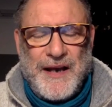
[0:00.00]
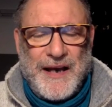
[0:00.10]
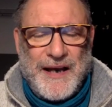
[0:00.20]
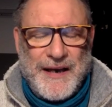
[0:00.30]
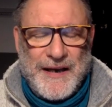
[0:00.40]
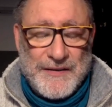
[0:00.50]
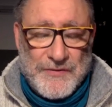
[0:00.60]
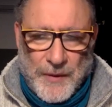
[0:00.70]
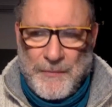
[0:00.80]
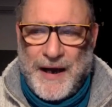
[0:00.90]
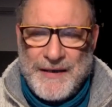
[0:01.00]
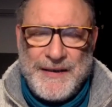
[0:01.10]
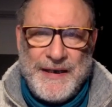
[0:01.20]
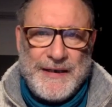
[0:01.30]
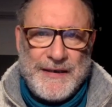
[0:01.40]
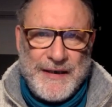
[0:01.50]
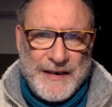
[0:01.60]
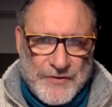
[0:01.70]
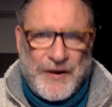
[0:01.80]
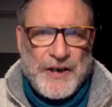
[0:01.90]
a dramatic
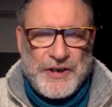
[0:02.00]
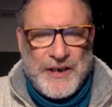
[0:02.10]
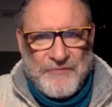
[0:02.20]
and tragic